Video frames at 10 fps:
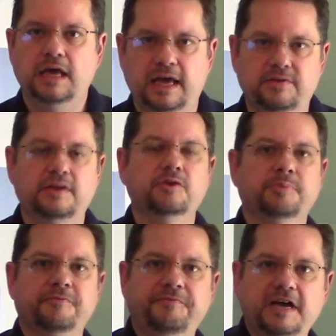And then the
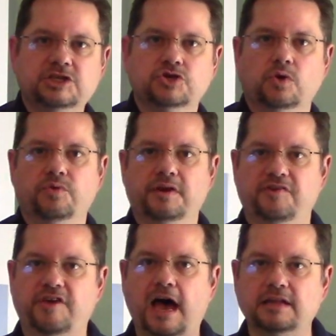professional that
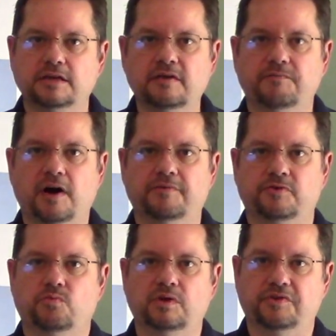is highly involved
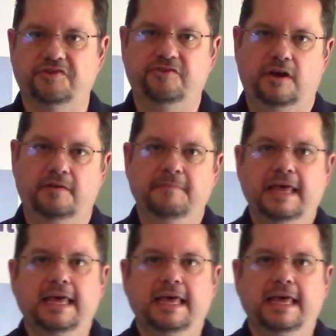in real estate.